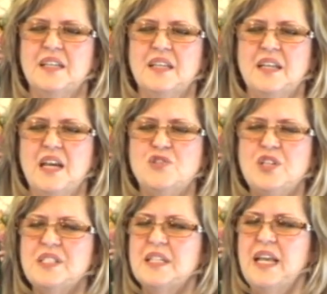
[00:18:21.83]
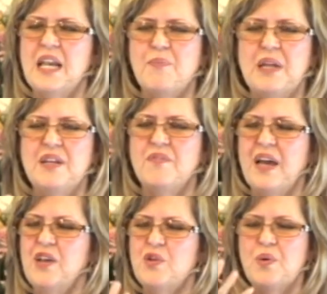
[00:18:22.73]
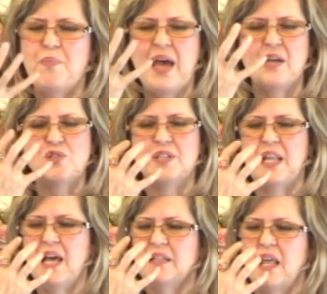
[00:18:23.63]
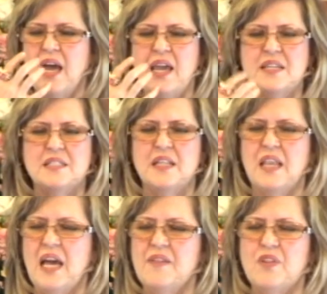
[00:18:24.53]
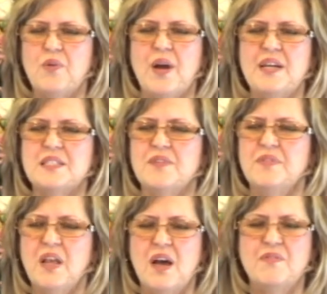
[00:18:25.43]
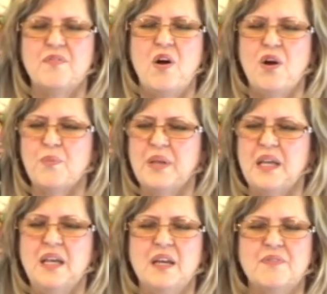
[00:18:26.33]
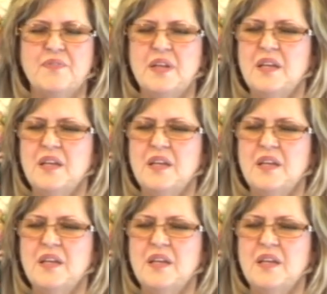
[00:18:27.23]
And just again, I'm going to invite you to imagine that light, the light of the Christ, of love, of harmony, of